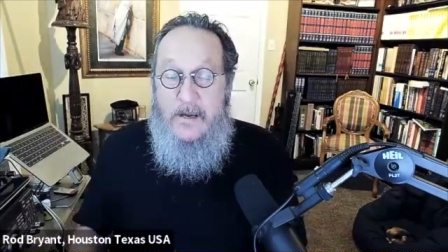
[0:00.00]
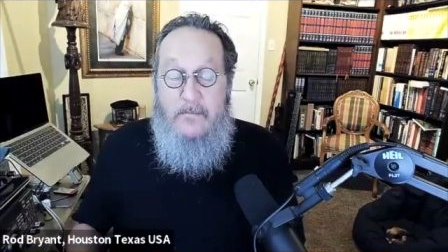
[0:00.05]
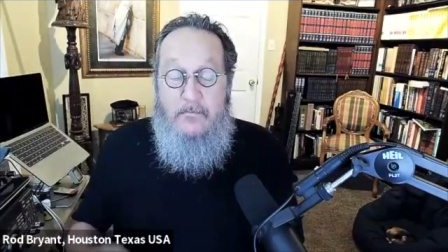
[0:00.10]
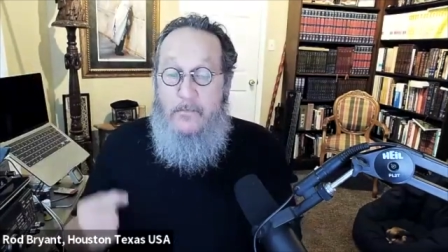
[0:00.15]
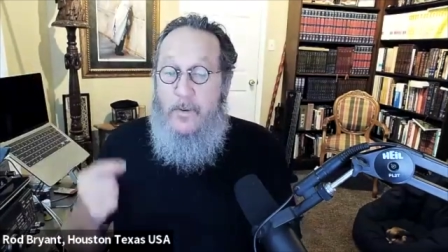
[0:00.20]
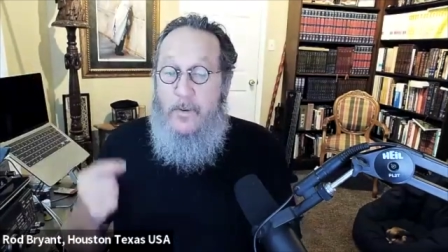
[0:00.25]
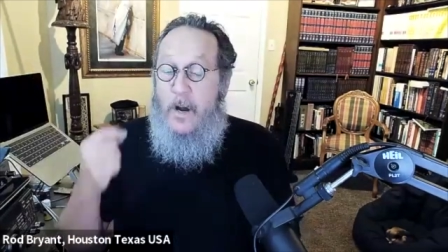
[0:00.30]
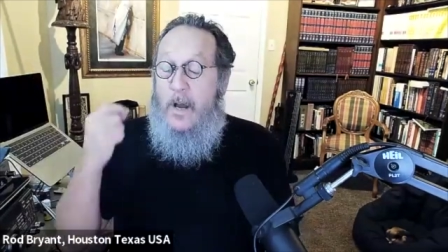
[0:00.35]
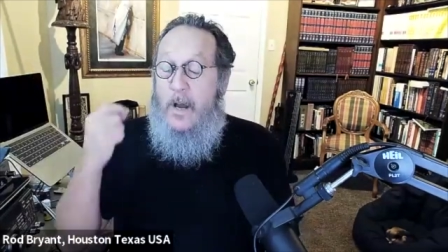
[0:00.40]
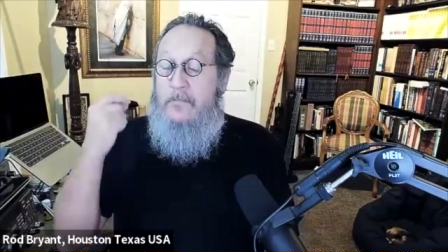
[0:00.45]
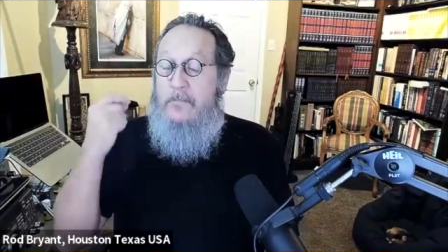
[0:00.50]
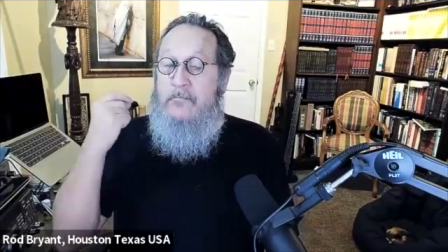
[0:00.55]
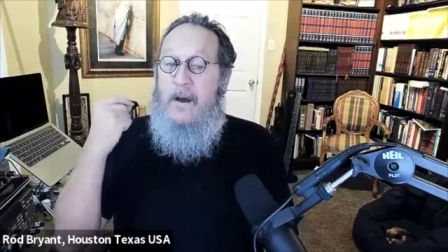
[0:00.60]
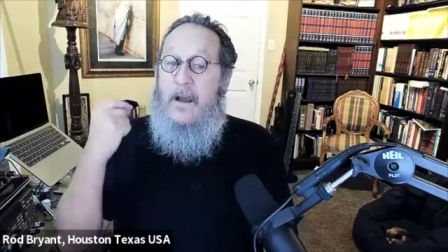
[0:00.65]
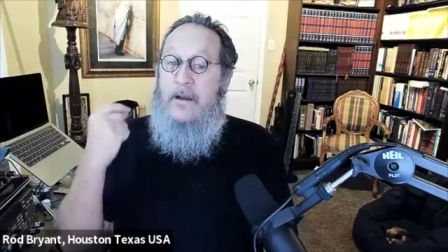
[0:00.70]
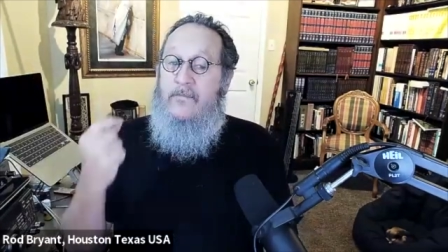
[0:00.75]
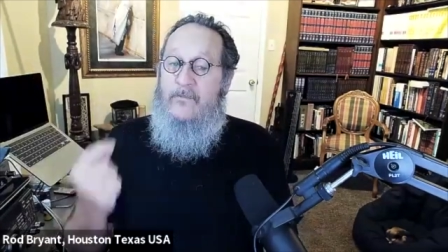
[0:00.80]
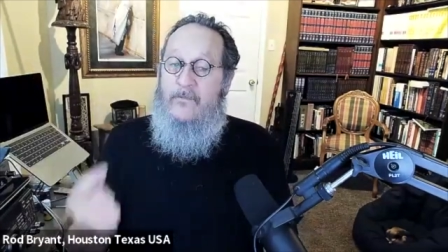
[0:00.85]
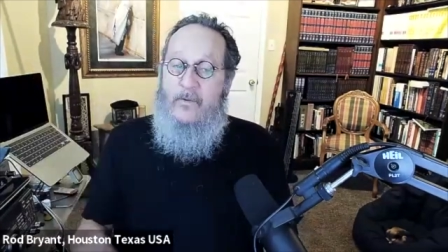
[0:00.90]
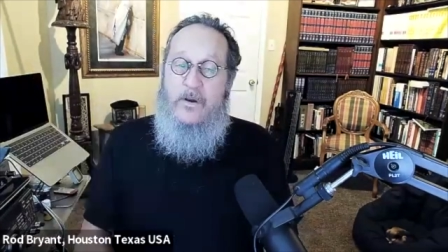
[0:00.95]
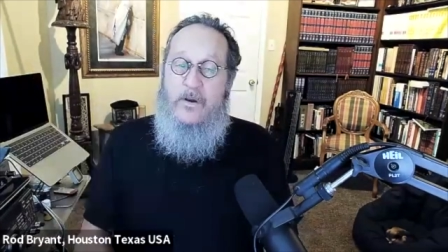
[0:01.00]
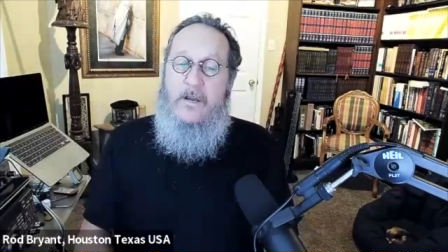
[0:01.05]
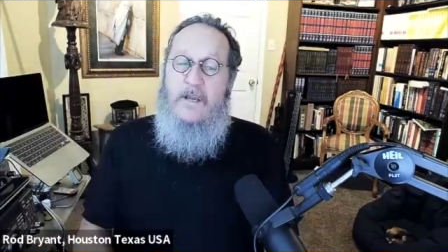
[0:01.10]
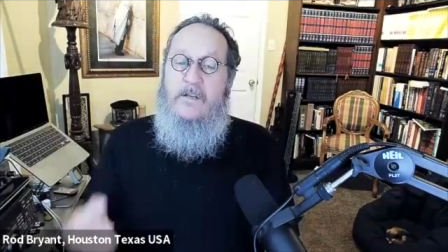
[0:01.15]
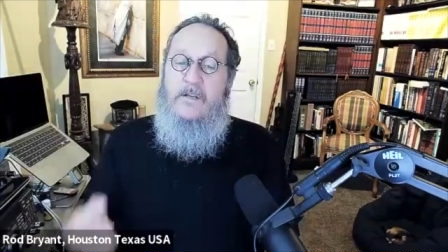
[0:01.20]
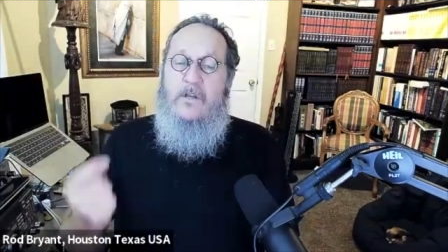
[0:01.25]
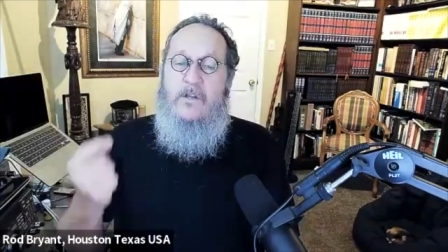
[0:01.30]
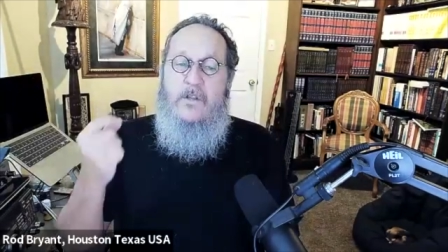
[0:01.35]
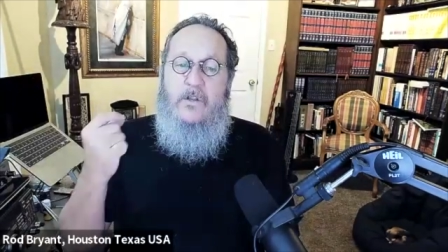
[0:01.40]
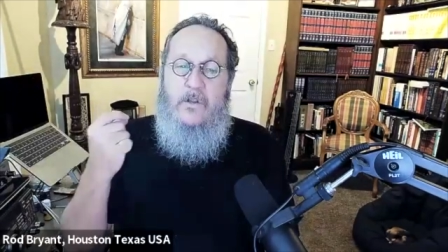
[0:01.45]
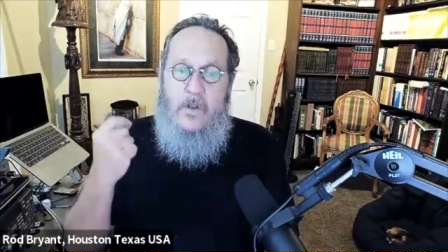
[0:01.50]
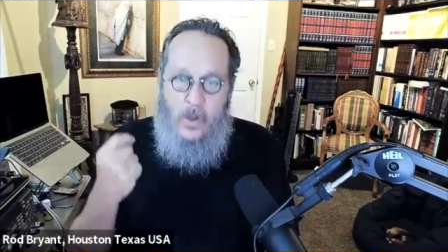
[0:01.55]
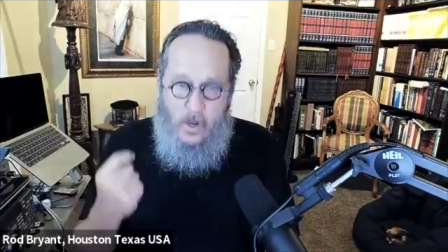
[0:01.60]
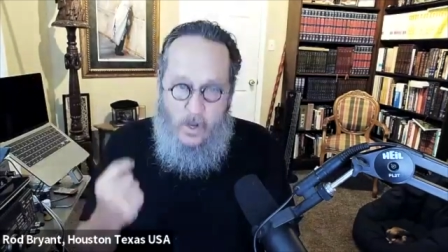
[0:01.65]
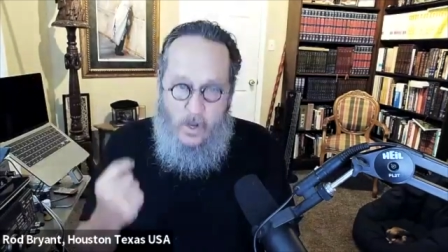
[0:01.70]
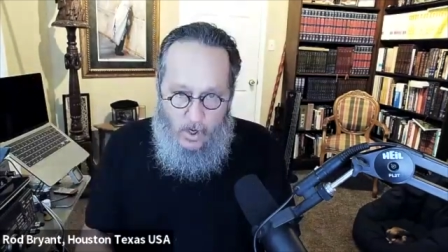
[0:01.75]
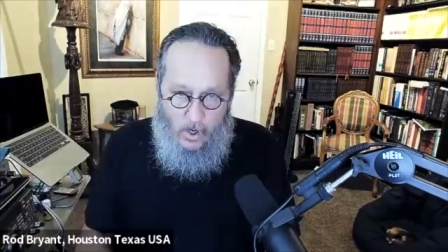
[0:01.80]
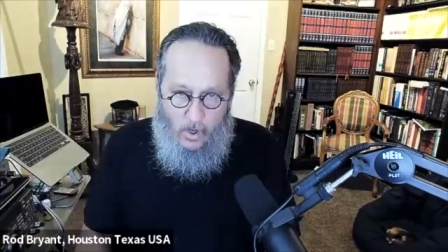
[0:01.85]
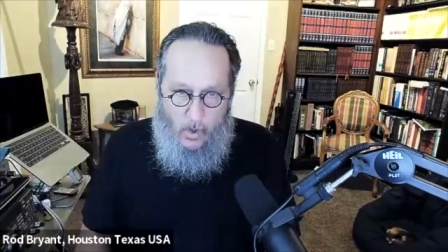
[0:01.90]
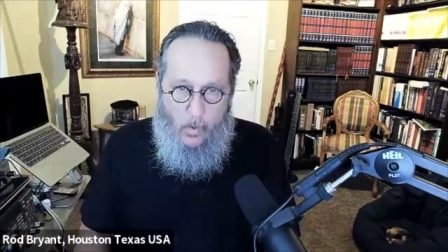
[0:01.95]
But, my friend,
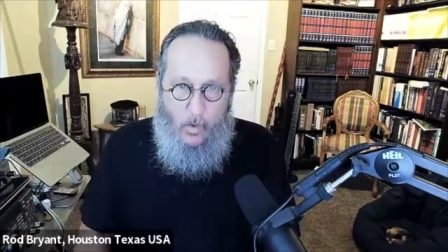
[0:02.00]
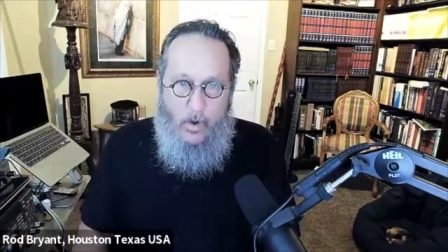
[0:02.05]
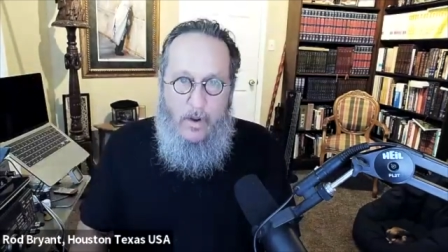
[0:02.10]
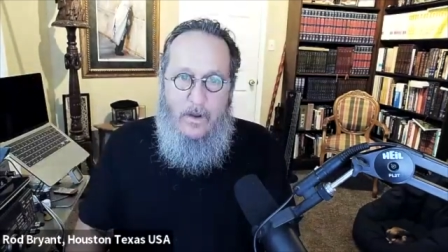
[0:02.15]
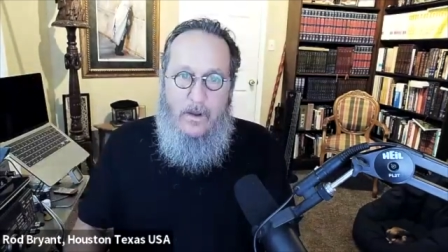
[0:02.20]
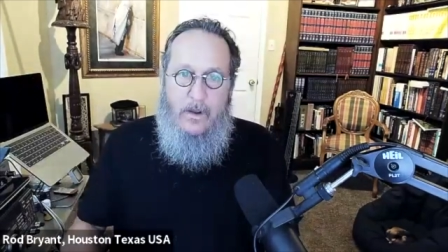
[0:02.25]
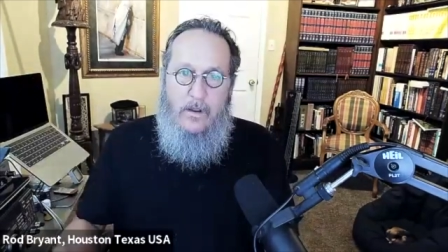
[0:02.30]
no.